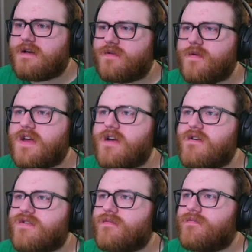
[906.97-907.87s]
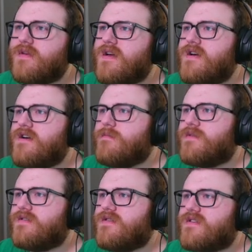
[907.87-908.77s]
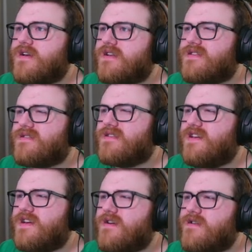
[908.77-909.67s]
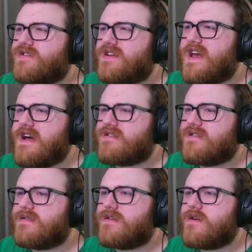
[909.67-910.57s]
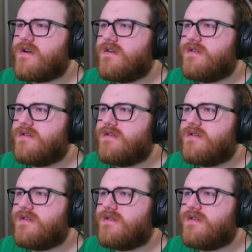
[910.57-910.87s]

two gears. But it looks like it's gear to gas cylinder.